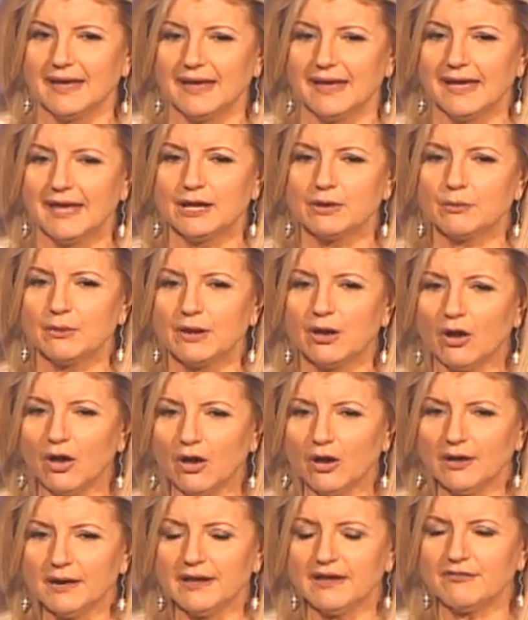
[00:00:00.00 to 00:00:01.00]
And we
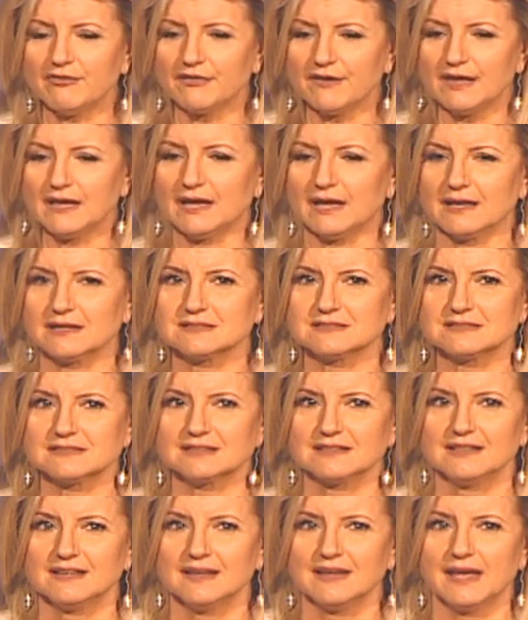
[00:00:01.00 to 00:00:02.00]
all have in us
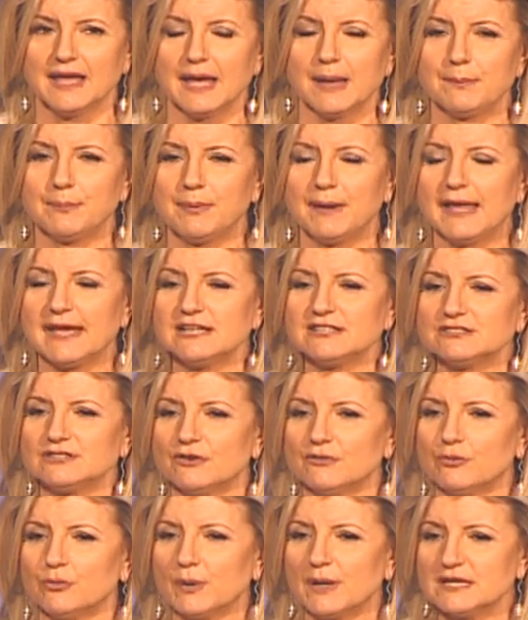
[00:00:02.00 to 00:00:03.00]
a place
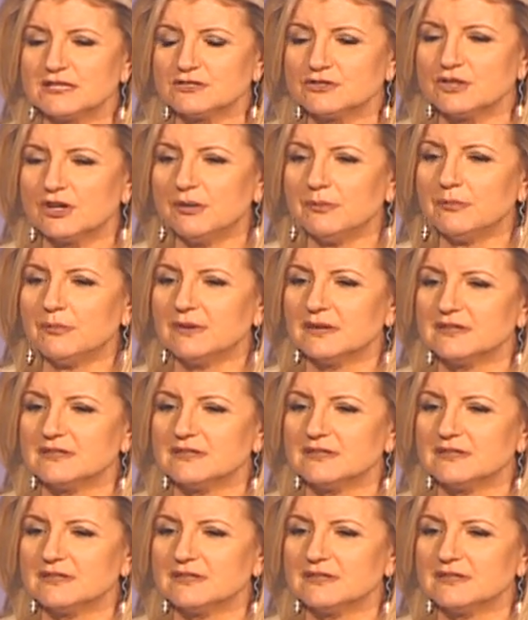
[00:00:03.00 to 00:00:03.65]
of wisdom,